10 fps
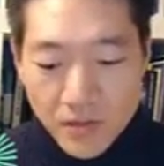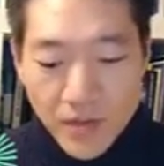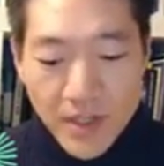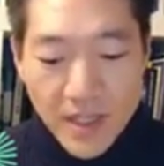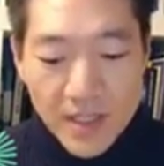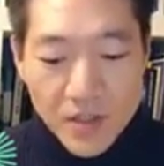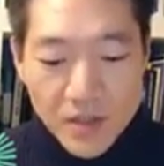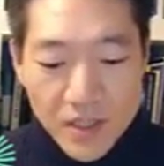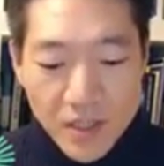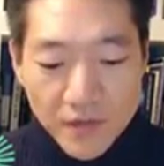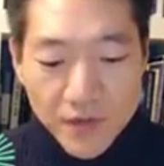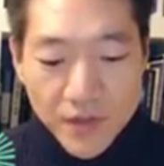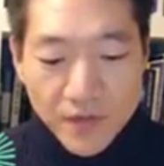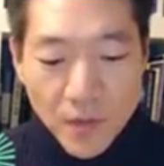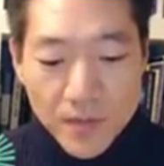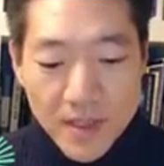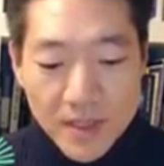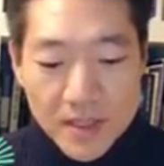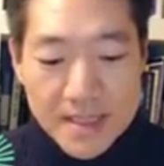relate yourself to the formless